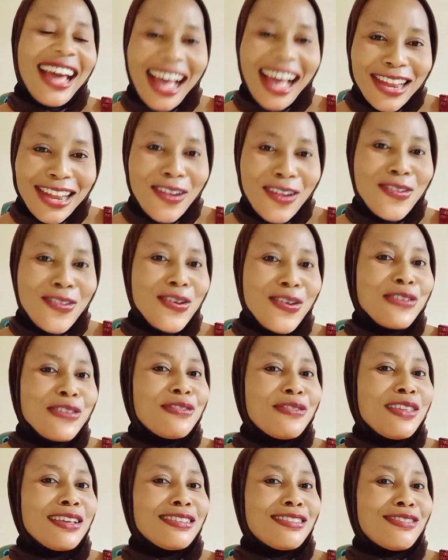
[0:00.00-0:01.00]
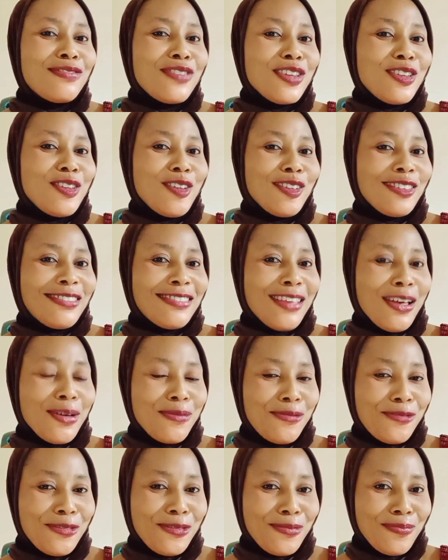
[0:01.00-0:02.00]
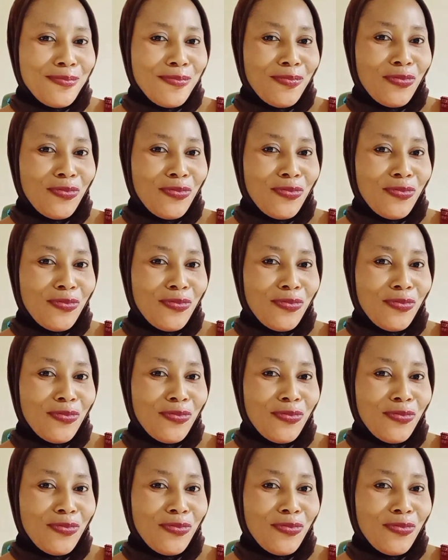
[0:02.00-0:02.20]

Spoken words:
I don't know if this video is helpful.